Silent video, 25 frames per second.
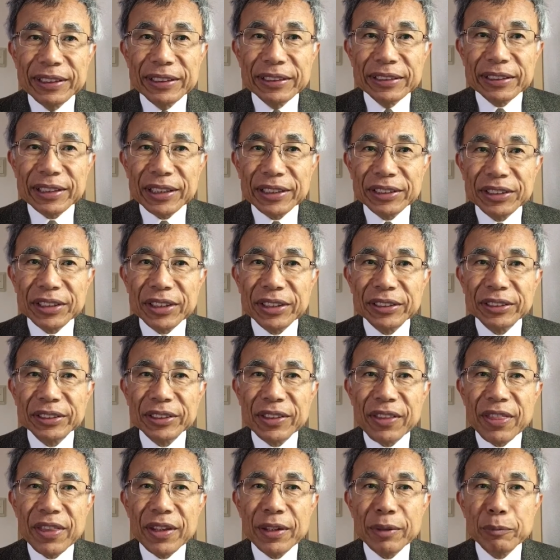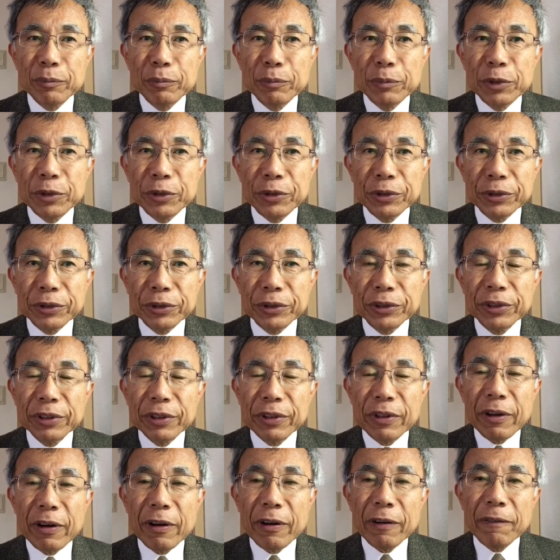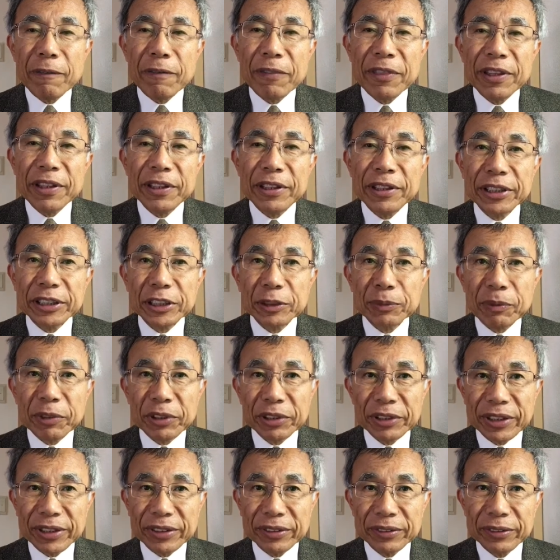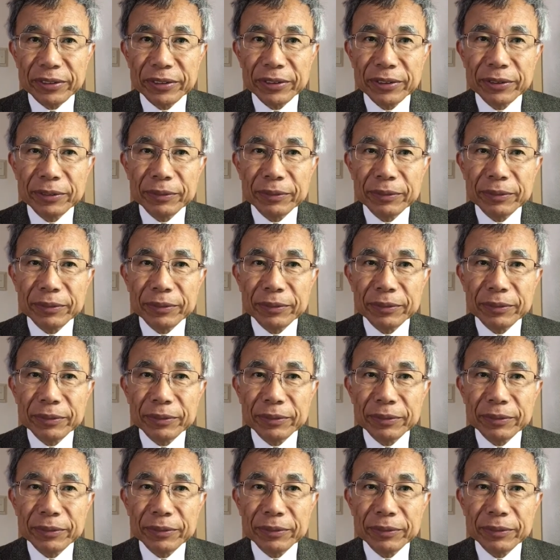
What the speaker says: such as the mood of the respondent.